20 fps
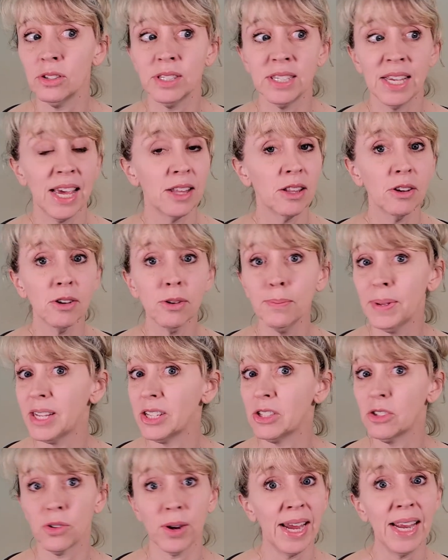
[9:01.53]
Taylor
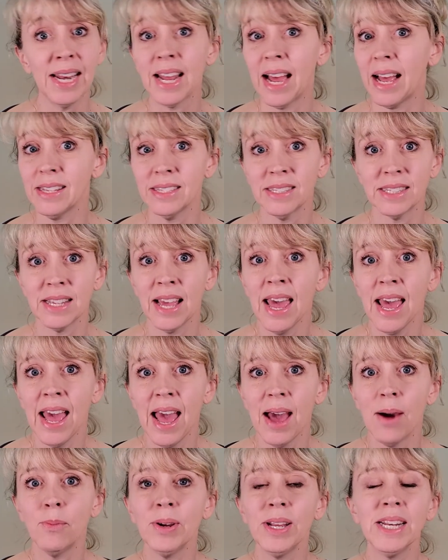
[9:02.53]
betrayed us,
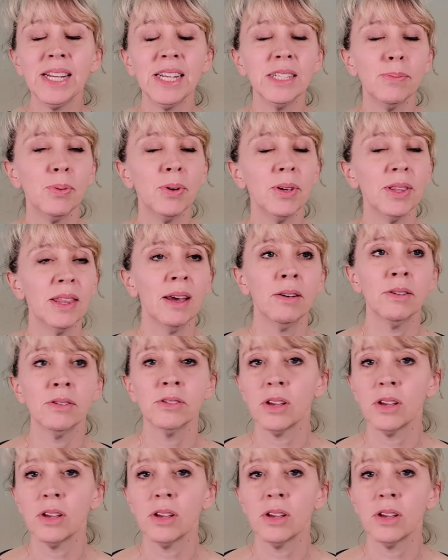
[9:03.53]
and we need to put those